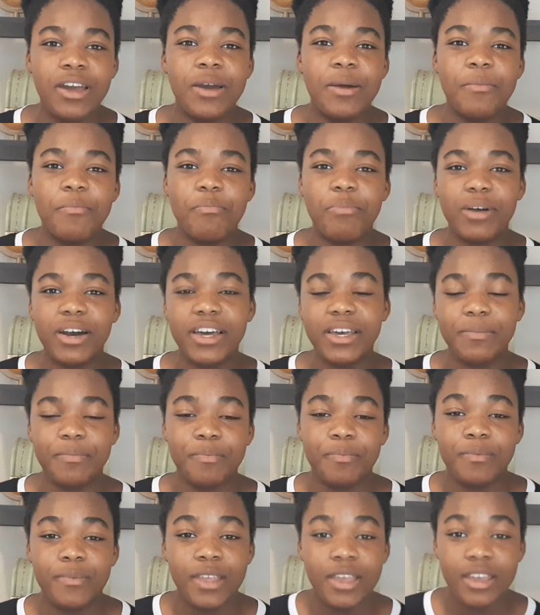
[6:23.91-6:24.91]
but
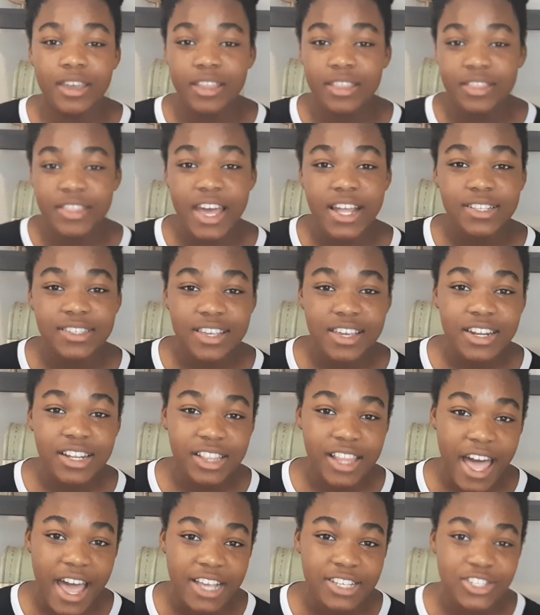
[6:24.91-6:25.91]
that's going to
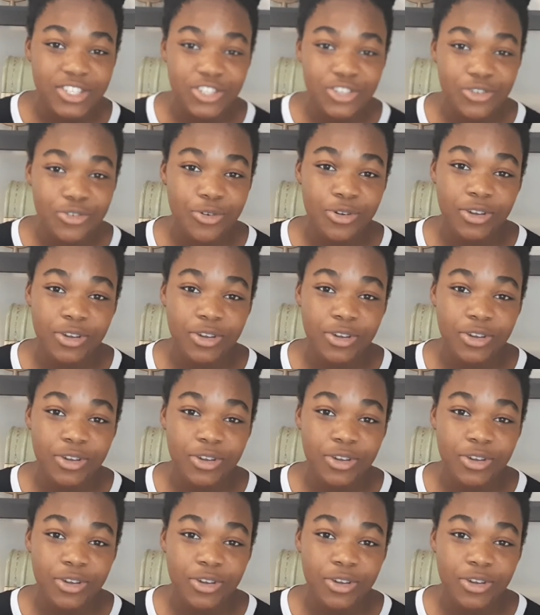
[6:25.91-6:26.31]
last you